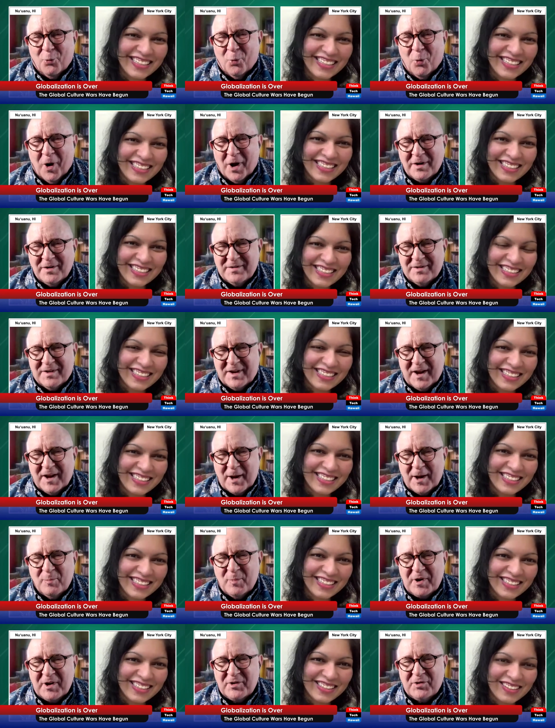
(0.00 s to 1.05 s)
Speaker 1: what
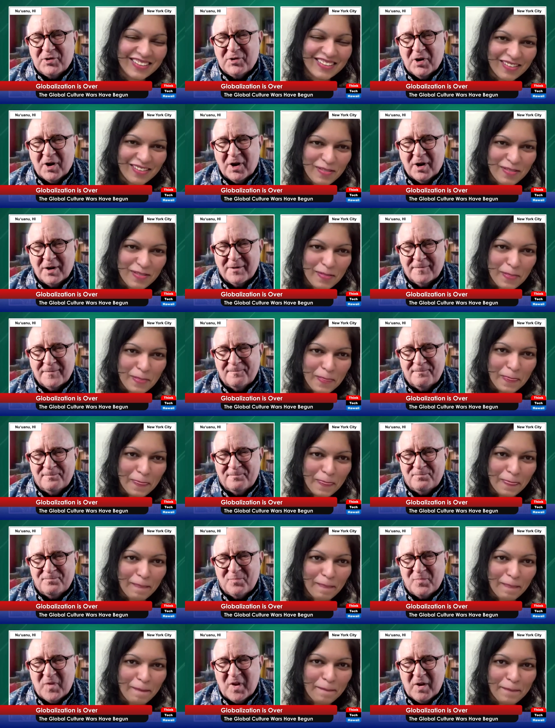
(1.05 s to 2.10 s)
can be done
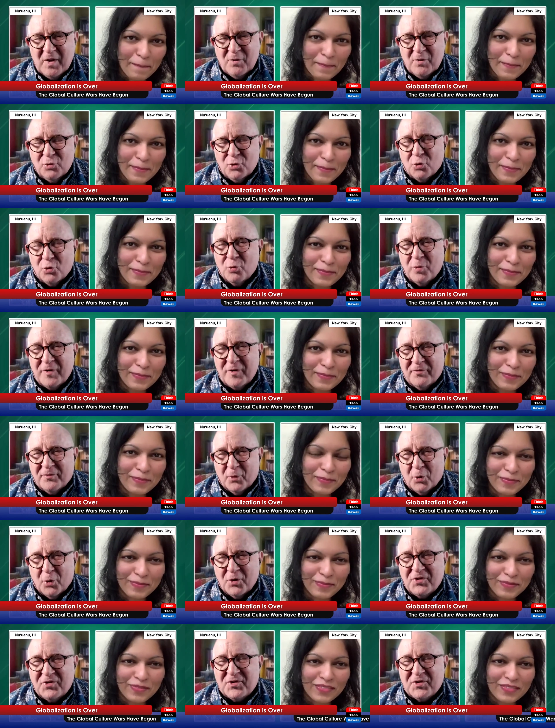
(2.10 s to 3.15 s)
to
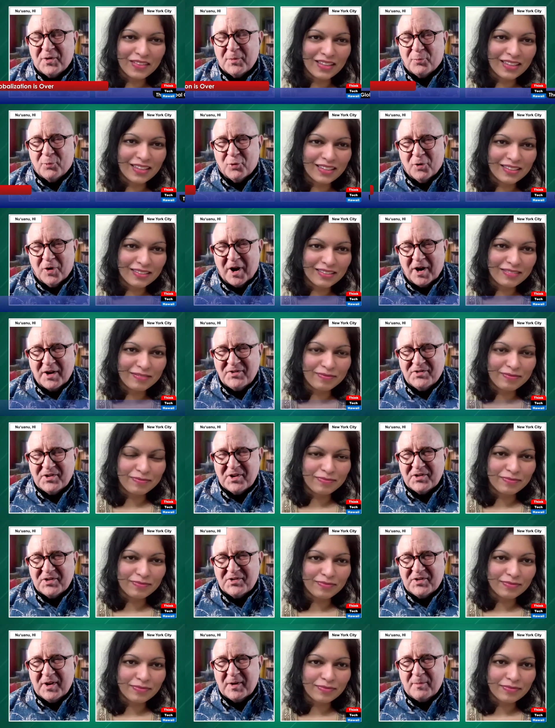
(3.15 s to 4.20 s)
reverse the
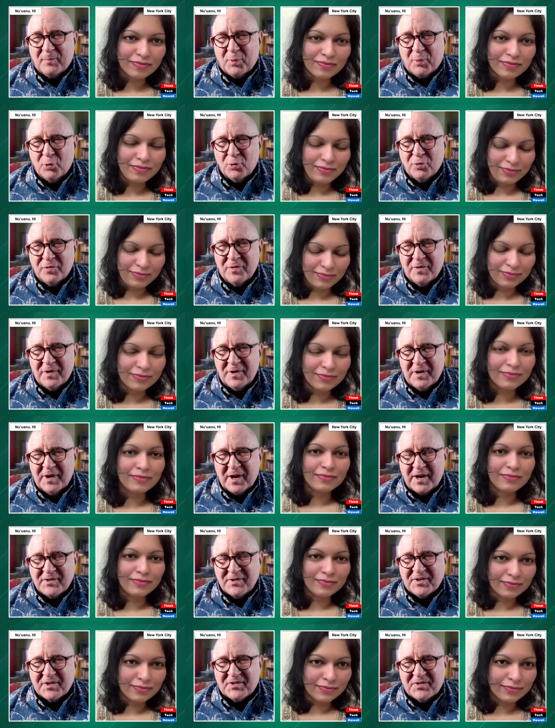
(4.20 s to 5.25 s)
process that Putin
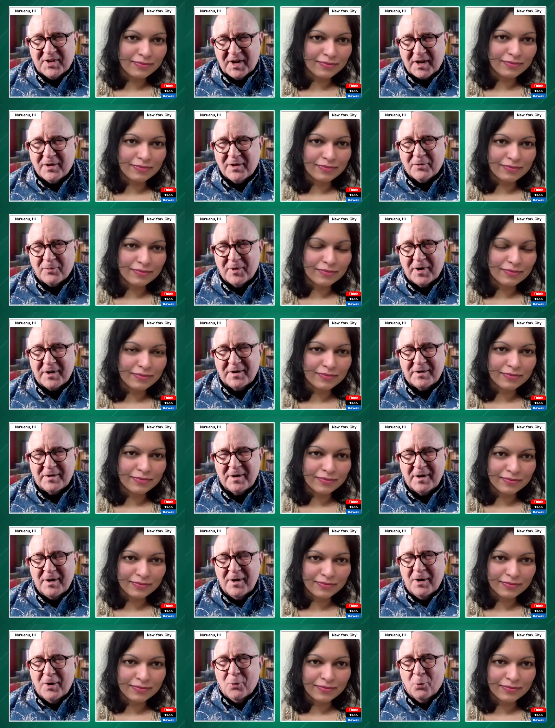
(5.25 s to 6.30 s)
has accelerated?
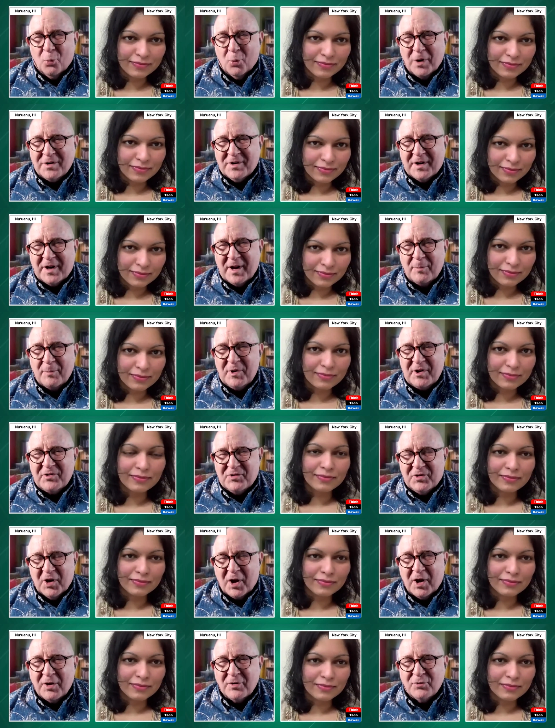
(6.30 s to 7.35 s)
what can be
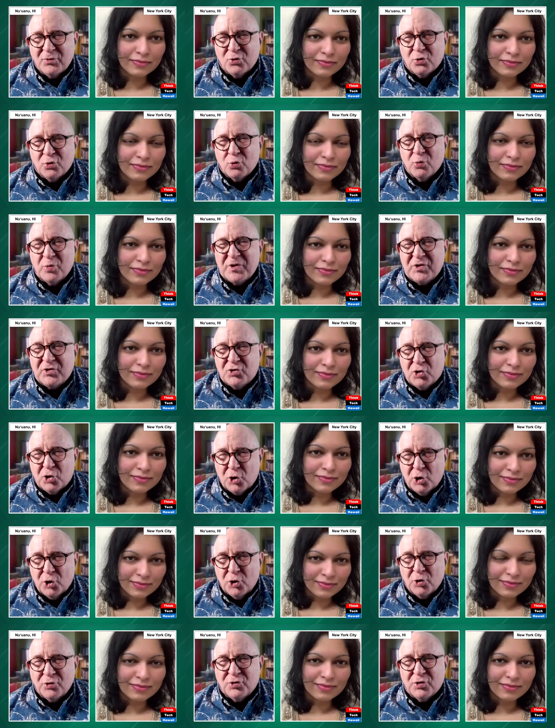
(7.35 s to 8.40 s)
done to
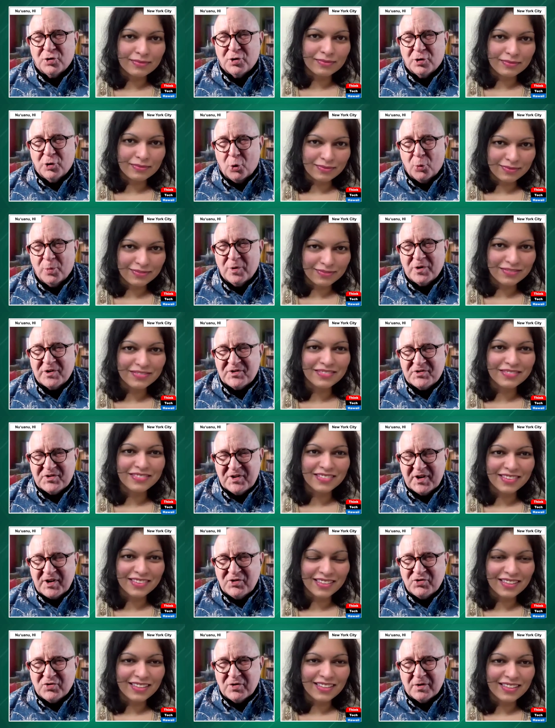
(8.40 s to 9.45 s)
return to
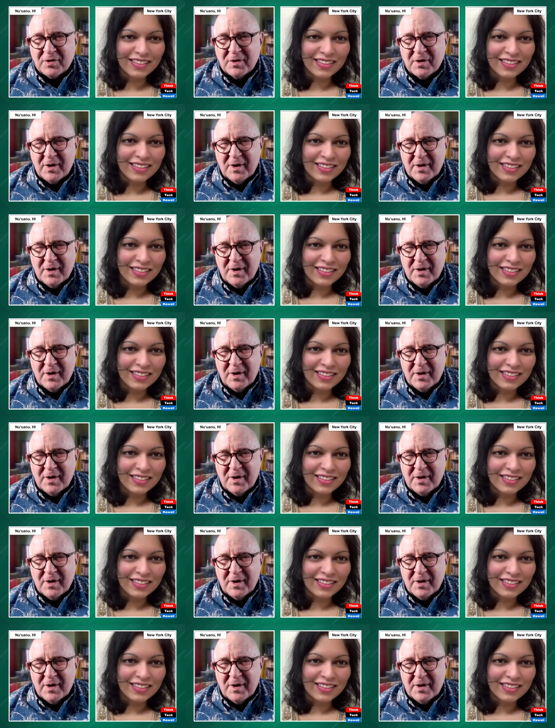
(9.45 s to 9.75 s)
globalization.